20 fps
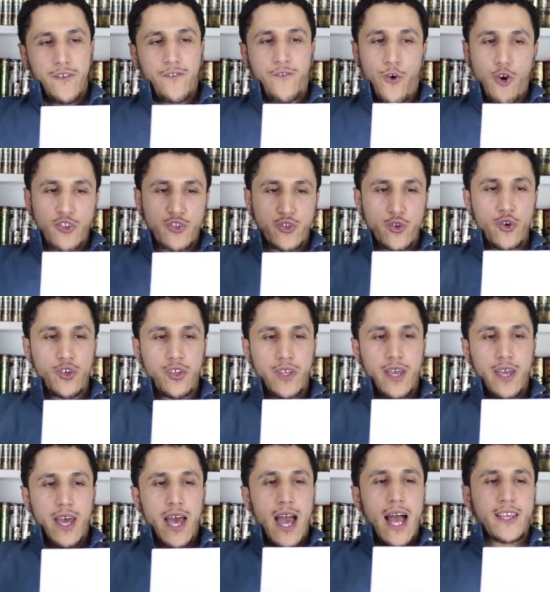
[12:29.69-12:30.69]

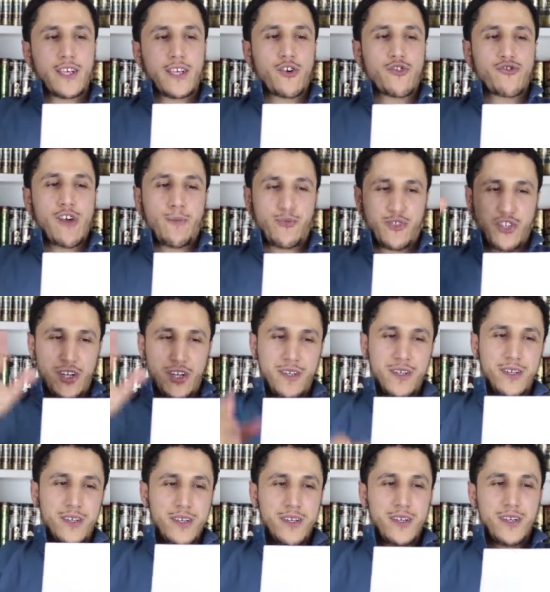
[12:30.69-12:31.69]
falsehood and
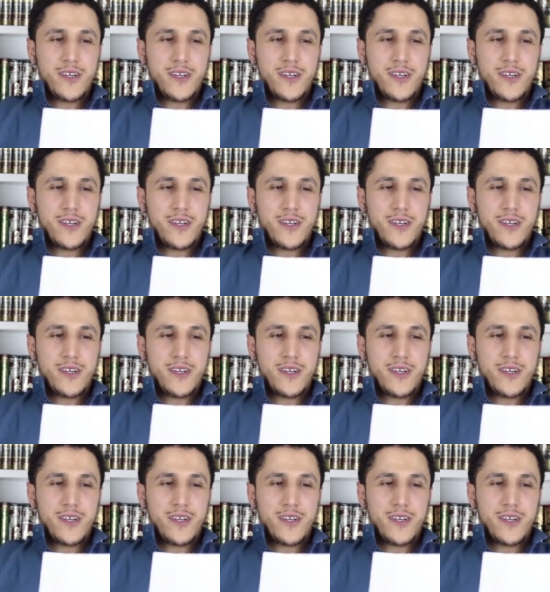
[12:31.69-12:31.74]
corruption.